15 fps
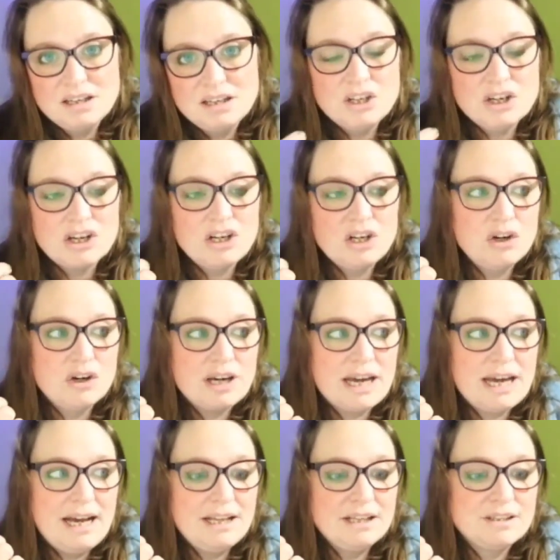You can look
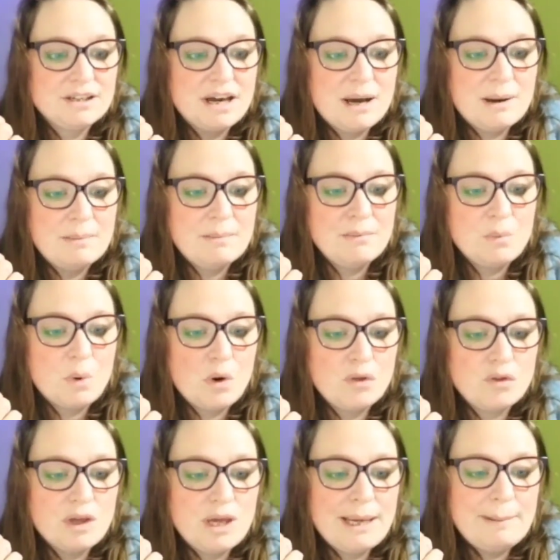at um, what
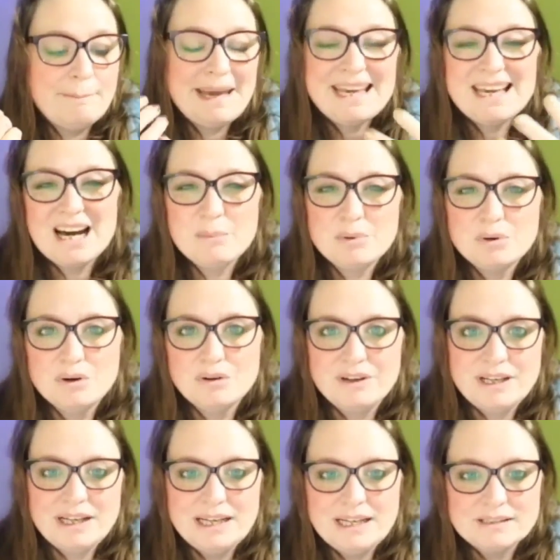the makeup of
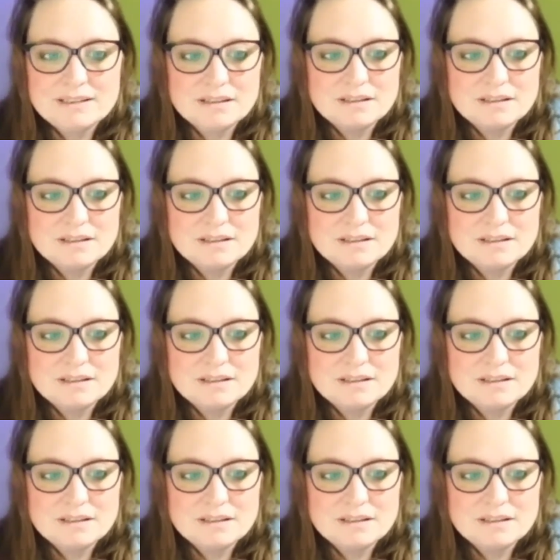it is.